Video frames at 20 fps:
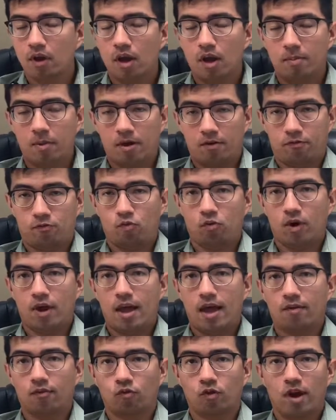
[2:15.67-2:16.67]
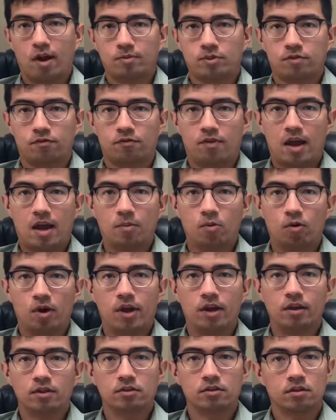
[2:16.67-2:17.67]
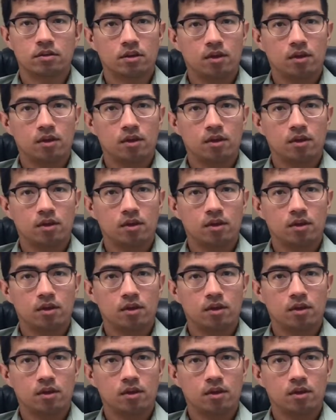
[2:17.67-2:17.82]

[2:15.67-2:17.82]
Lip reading: about 4.5 grams of fiber in it.